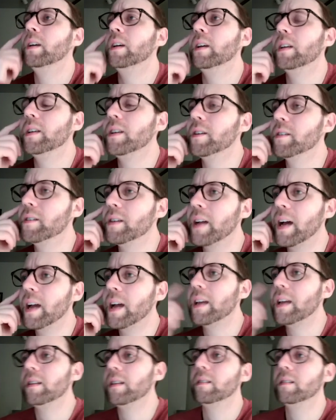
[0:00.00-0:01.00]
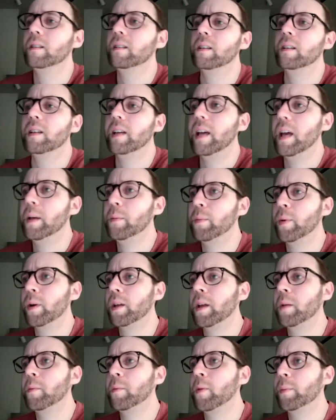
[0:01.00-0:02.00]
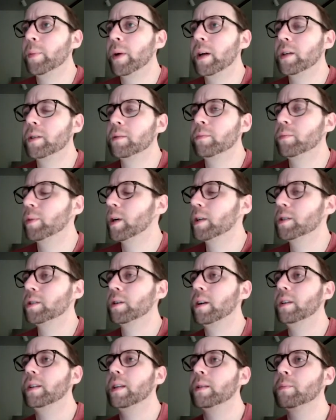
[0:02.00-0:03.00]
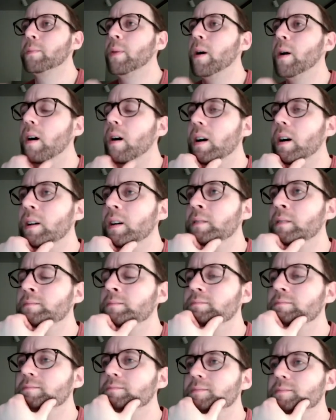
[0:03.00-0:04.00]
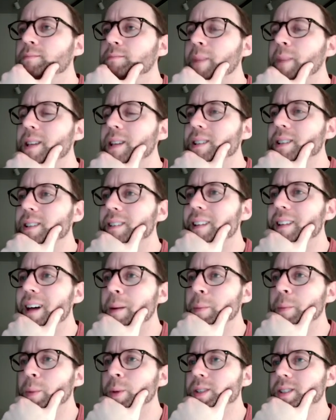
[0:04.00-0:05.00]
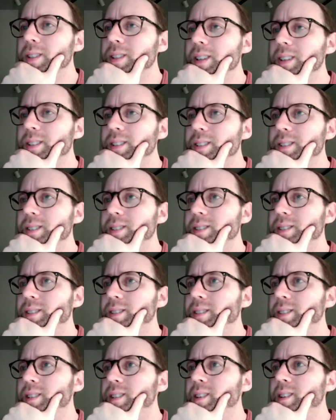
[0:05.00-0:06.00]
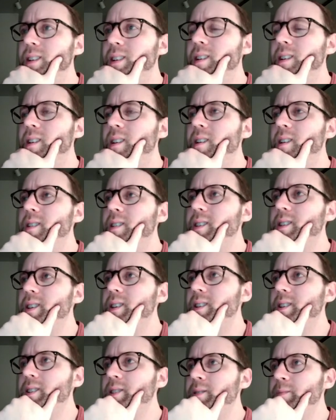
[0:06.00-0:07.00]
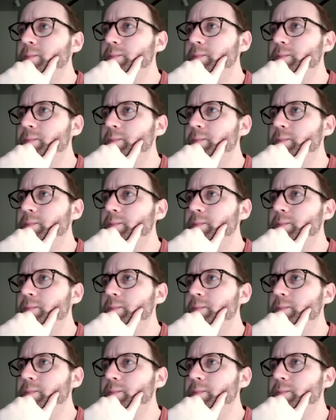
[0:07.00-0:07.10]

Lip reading: your knight and bringing more pressure on that pawn makes a lot more sense here.